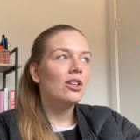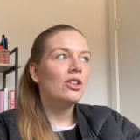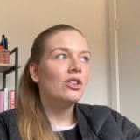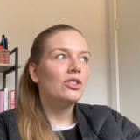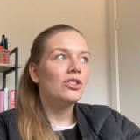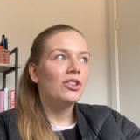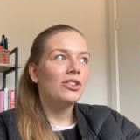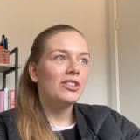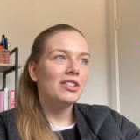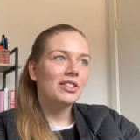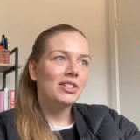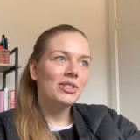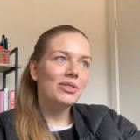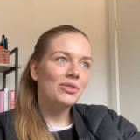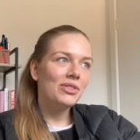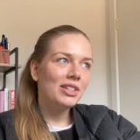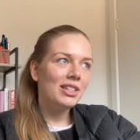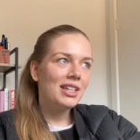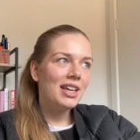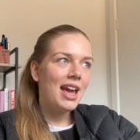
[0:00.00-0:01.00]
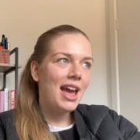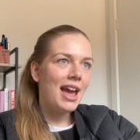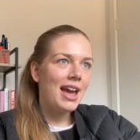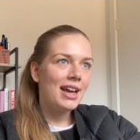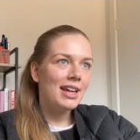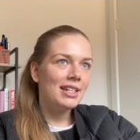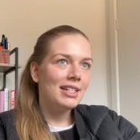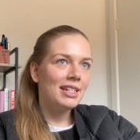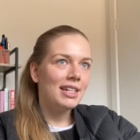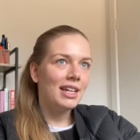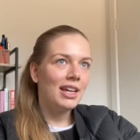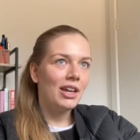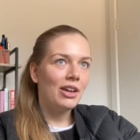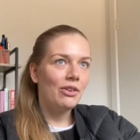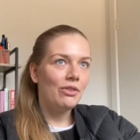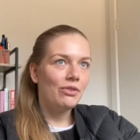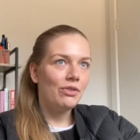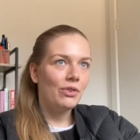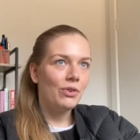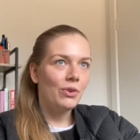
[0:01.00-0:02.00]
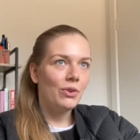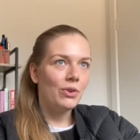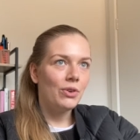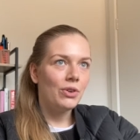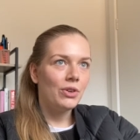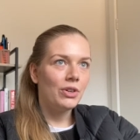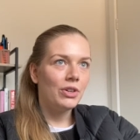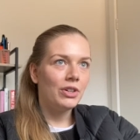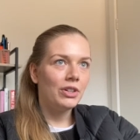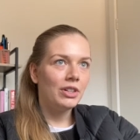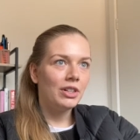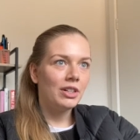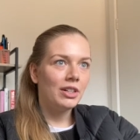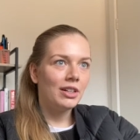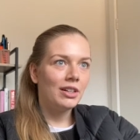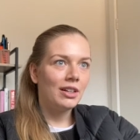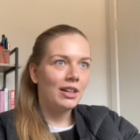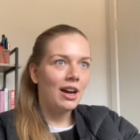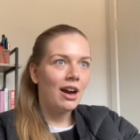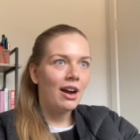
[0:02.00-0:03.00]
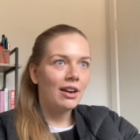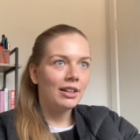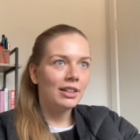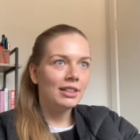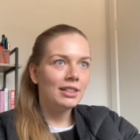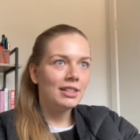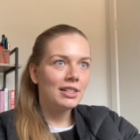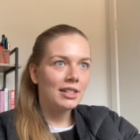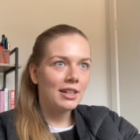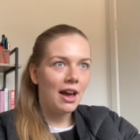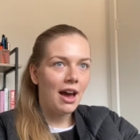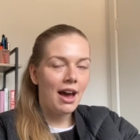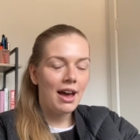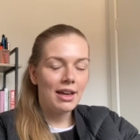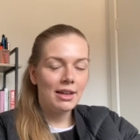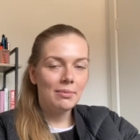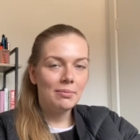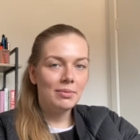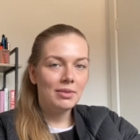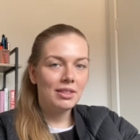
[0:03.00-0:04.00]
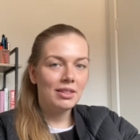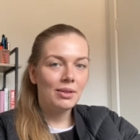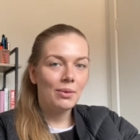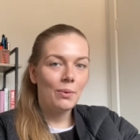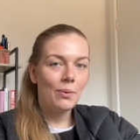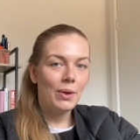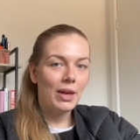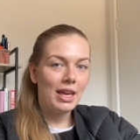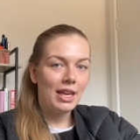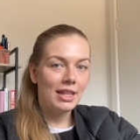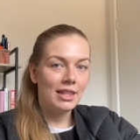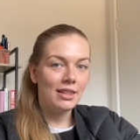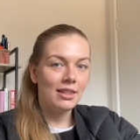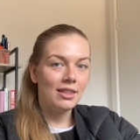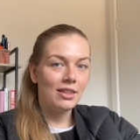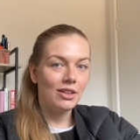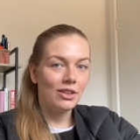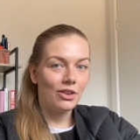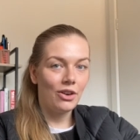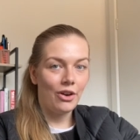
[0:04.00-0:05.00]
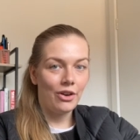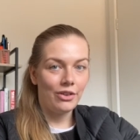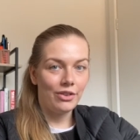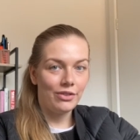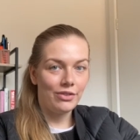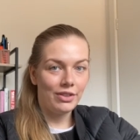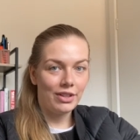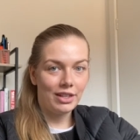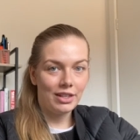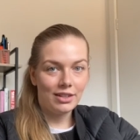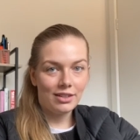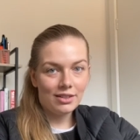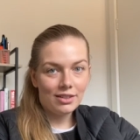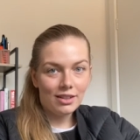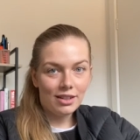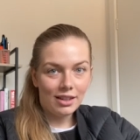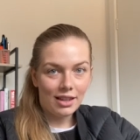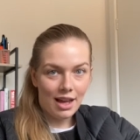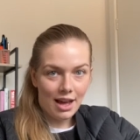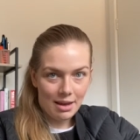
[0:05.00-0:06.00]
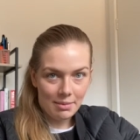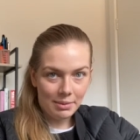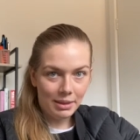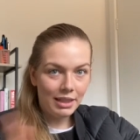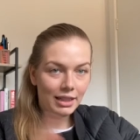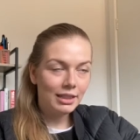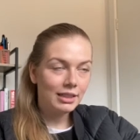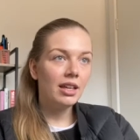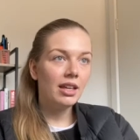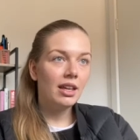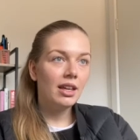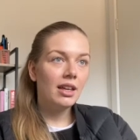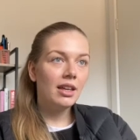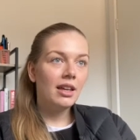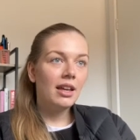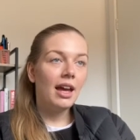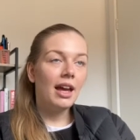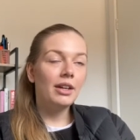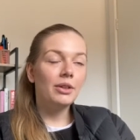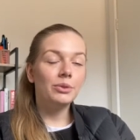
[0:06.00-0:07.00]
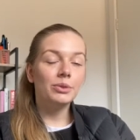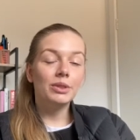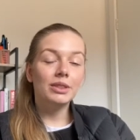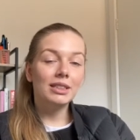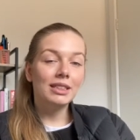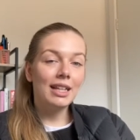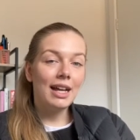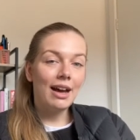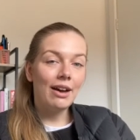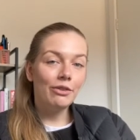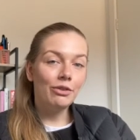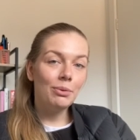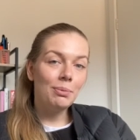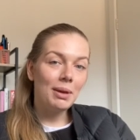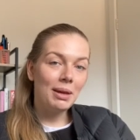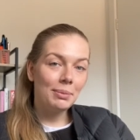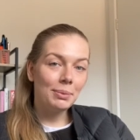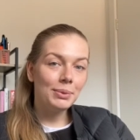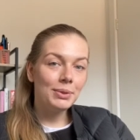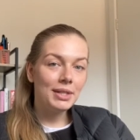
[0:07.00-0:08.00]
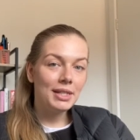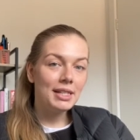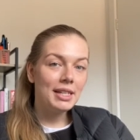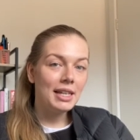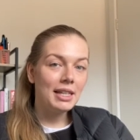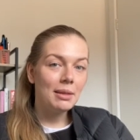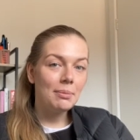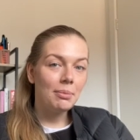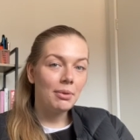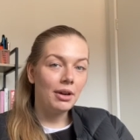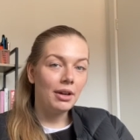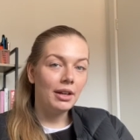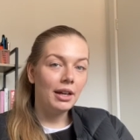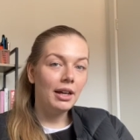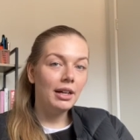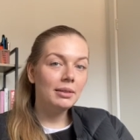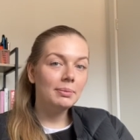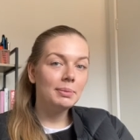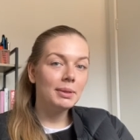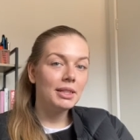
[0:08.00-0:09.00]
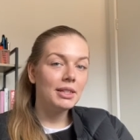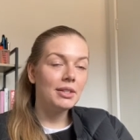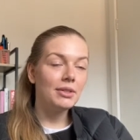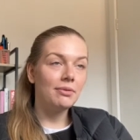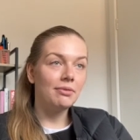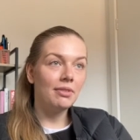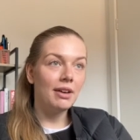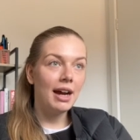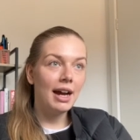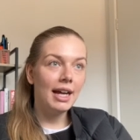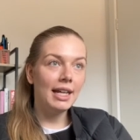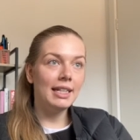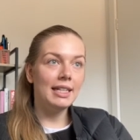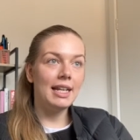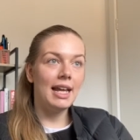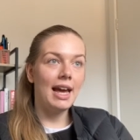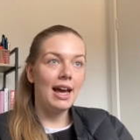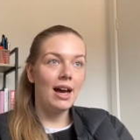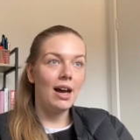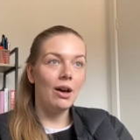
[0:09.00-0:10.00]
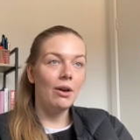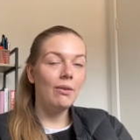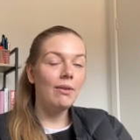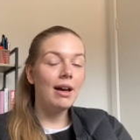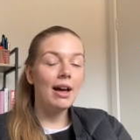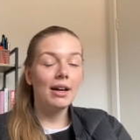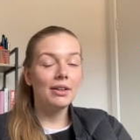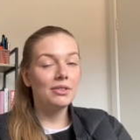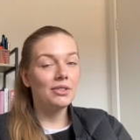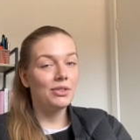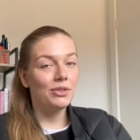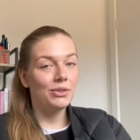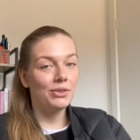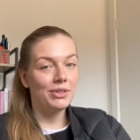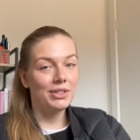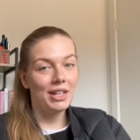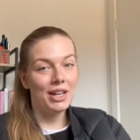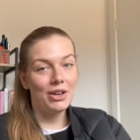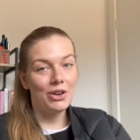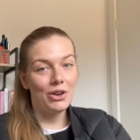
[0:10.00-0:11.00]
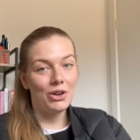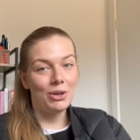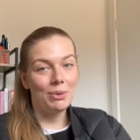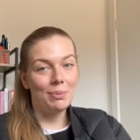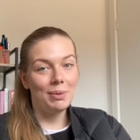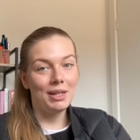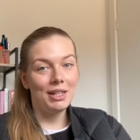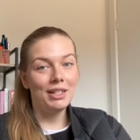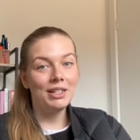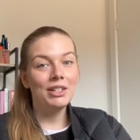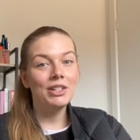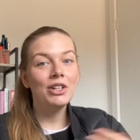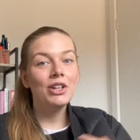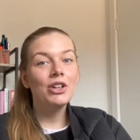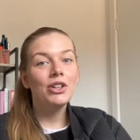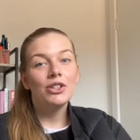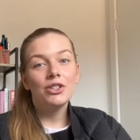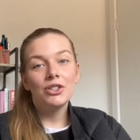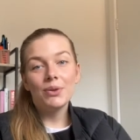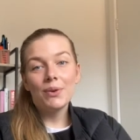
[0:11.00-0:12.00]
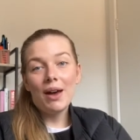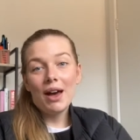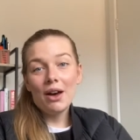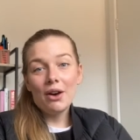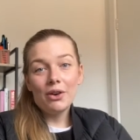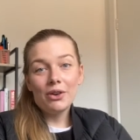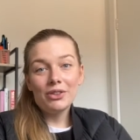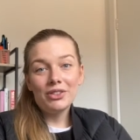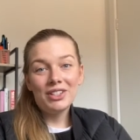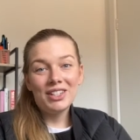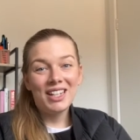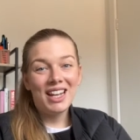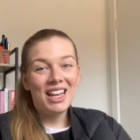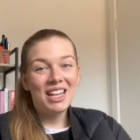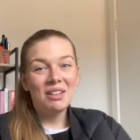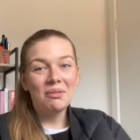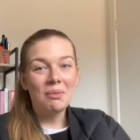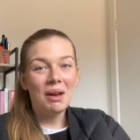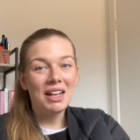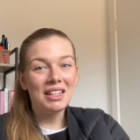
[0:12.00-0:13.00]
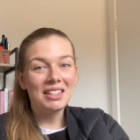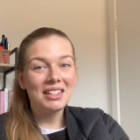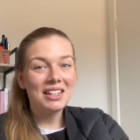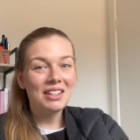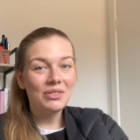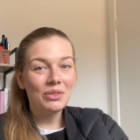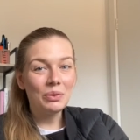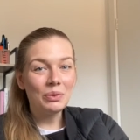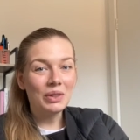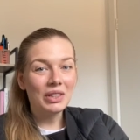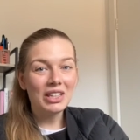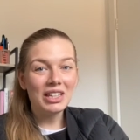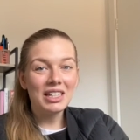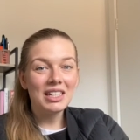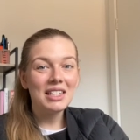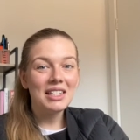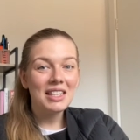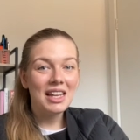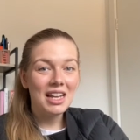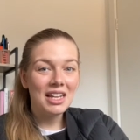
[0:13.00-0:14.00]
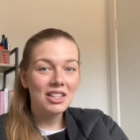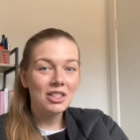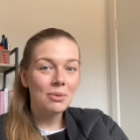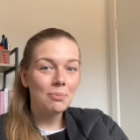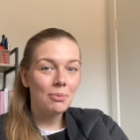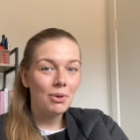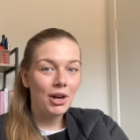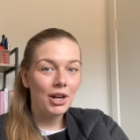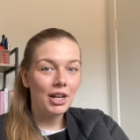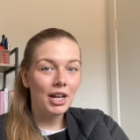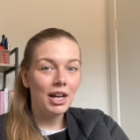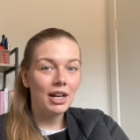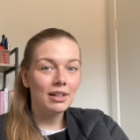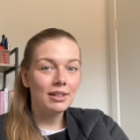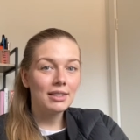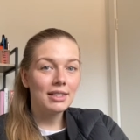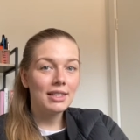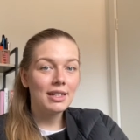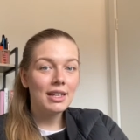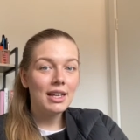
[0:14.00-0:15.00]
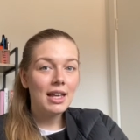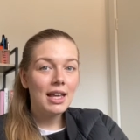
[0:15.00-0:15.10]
So this is really handy for current times in the COVID climate, and it will allow for people to see the product, because right now our stores aren't open, so our own team hasn't even really seen the product